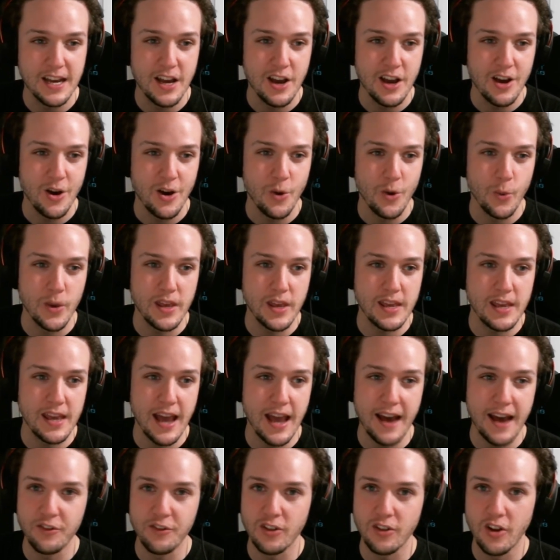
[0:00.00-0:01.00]
We
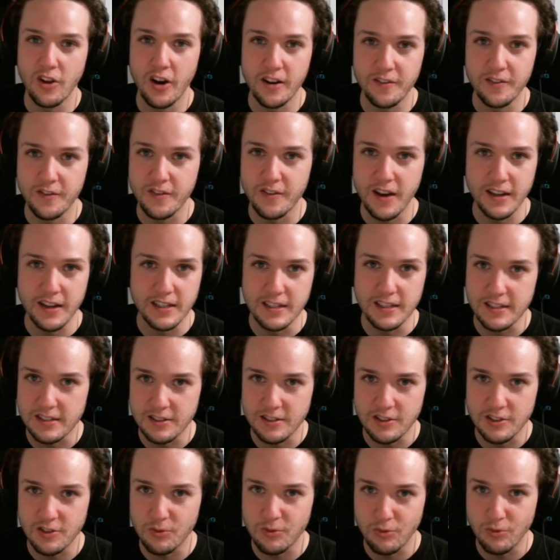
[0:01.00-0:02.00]
have a lot of ideas in
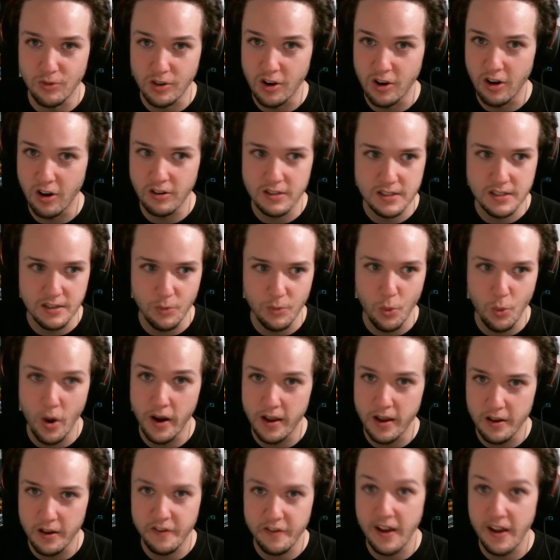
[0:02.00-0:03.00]
regards to What
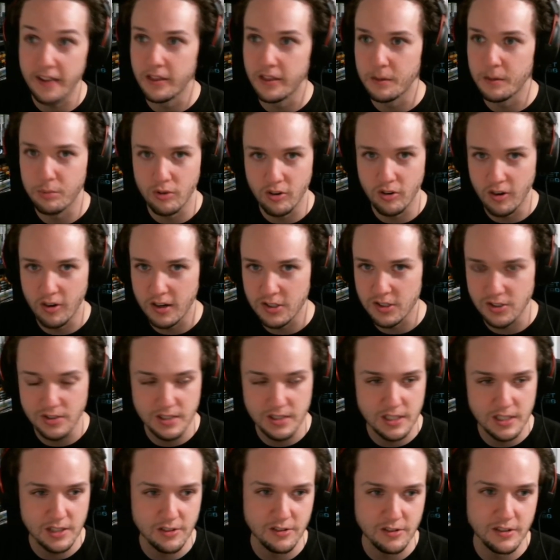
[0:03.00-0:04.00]
If and the progression
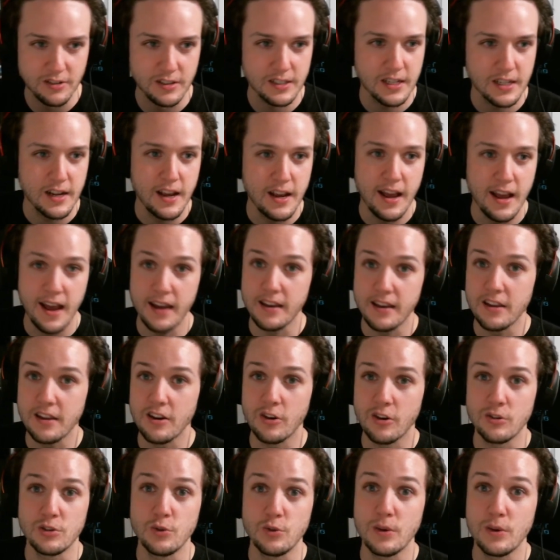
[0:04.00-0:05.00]
series, and, you know,
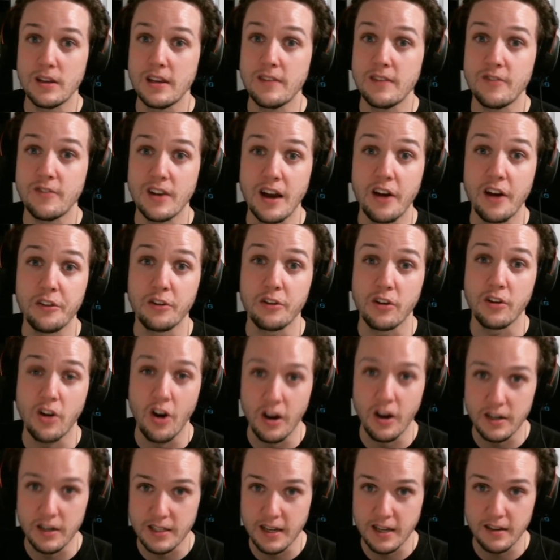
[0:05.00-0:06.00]
doing even other
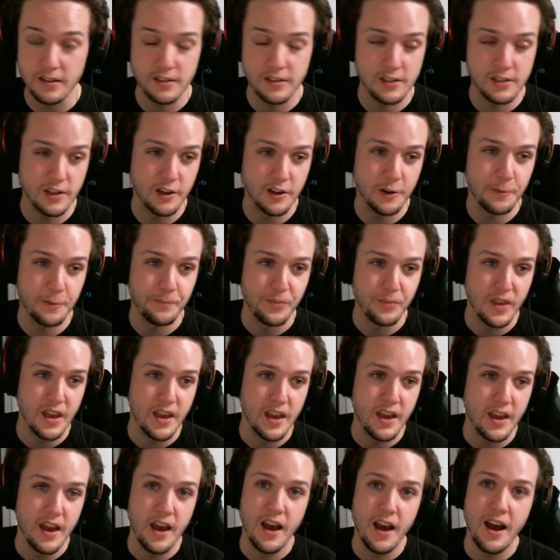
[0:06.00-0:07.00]
content. So
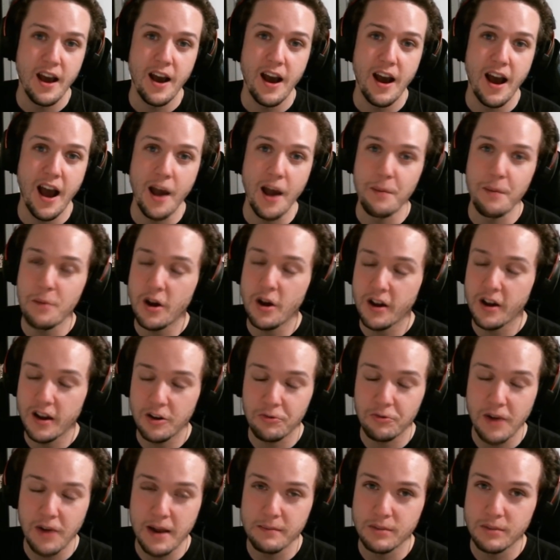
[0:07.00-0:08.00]
I'm not going to
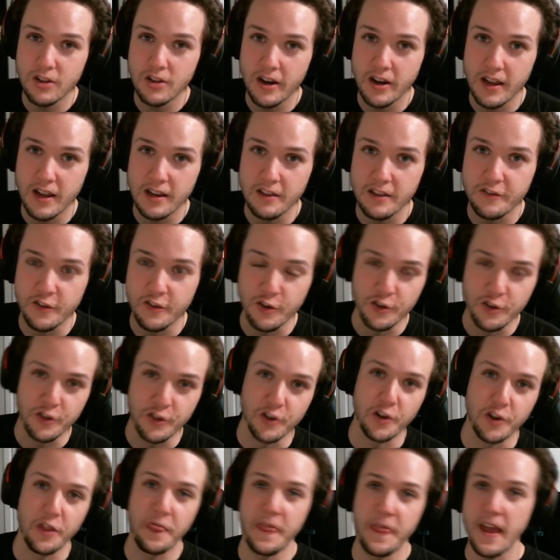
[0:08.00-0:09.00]
ramble on any further.
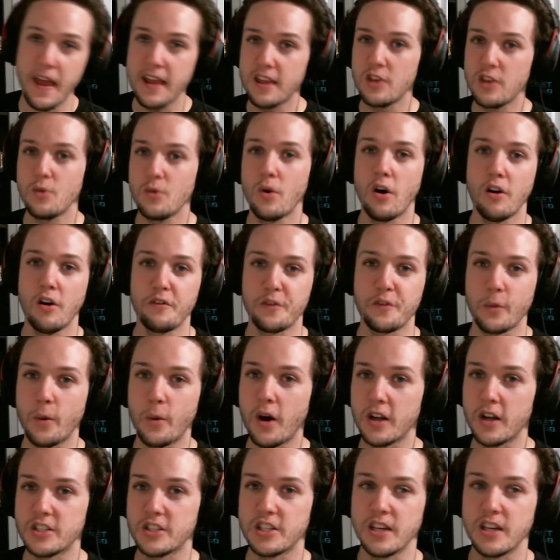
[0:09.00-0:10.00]
Thank you all for
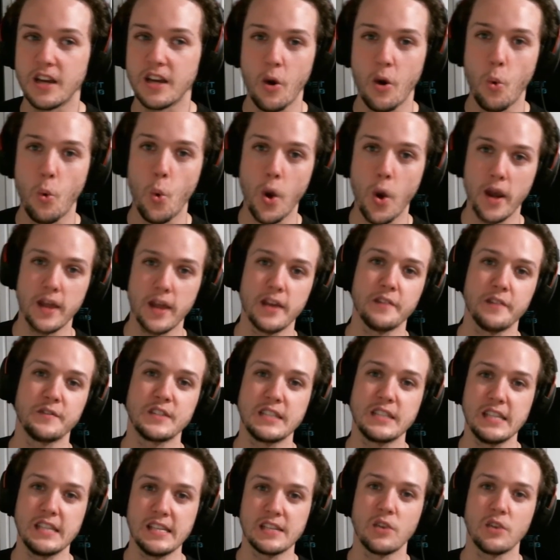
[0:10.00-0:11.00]
watching What If
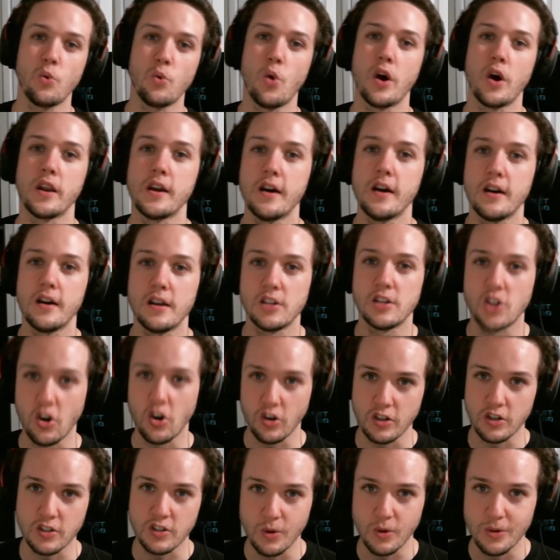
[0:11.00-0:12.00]
Season 1 Dark
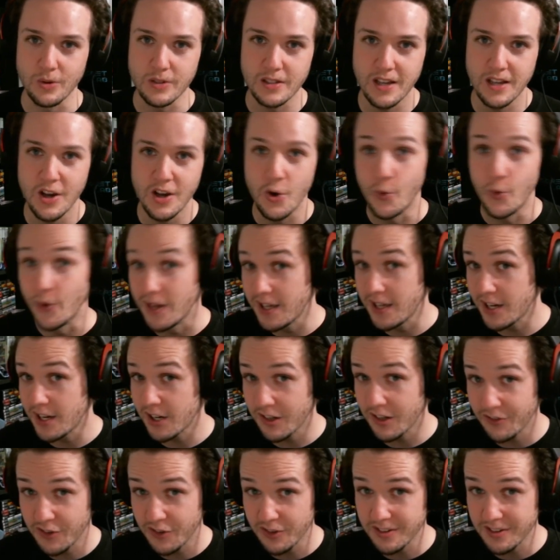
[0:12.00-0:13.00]
Souls. We here at
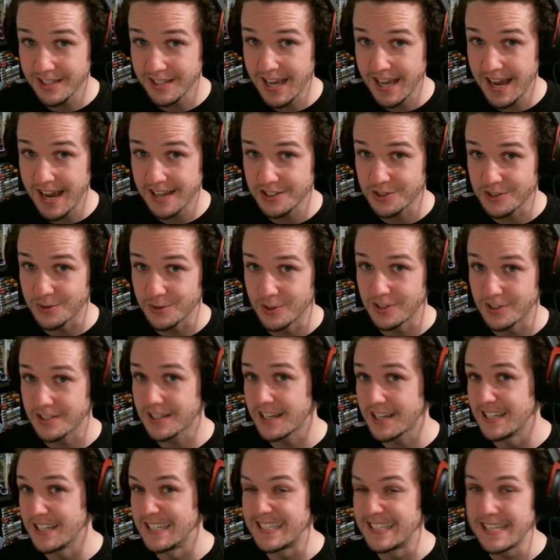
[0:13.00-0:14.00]
Filthy Casuals
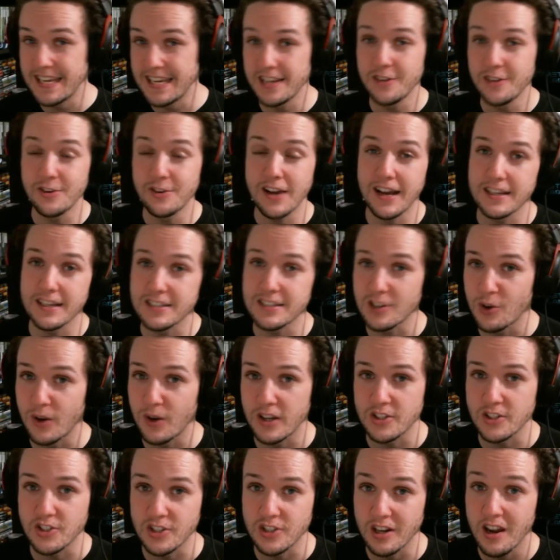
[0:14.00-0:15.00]
continue to ask the
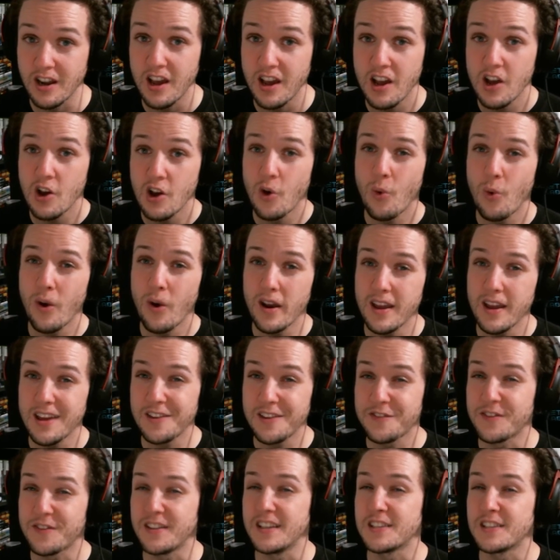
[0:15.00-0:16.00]
question, what
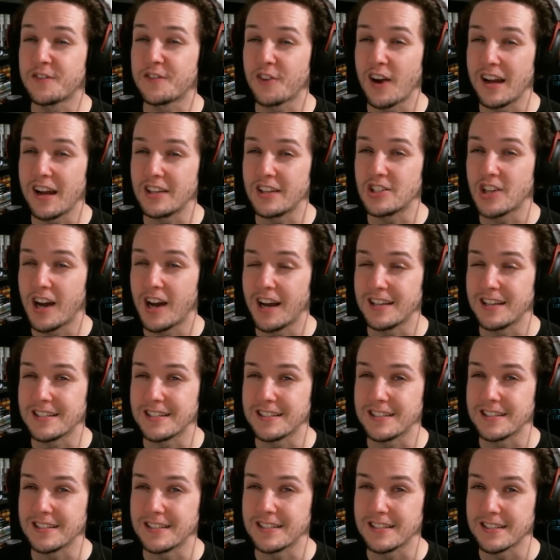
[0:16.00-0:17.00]
if these franchises
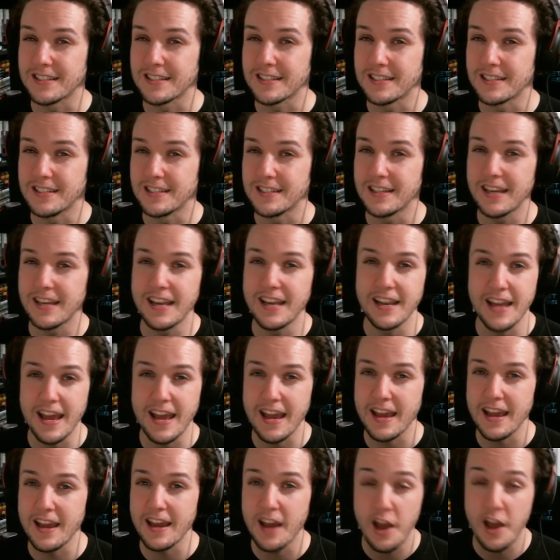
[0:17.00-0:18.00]
existed in
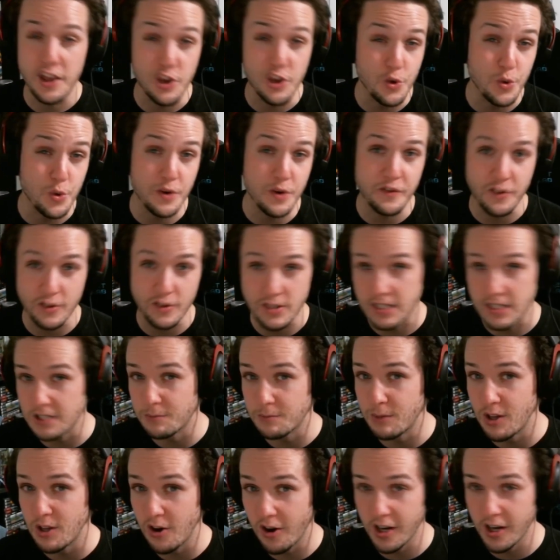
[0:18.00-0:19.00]
a Universes
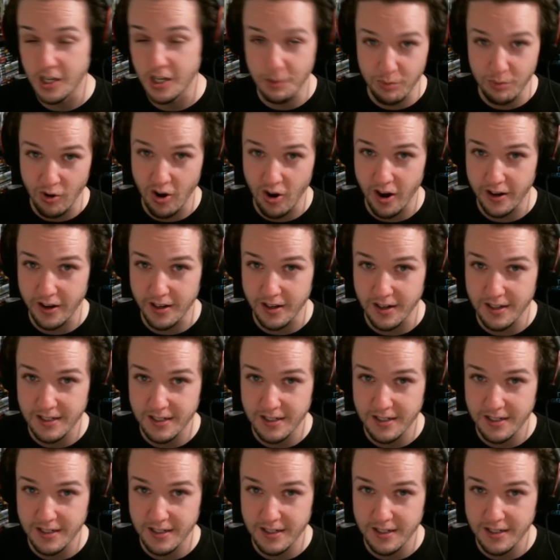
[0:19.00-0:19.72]
Beyond product?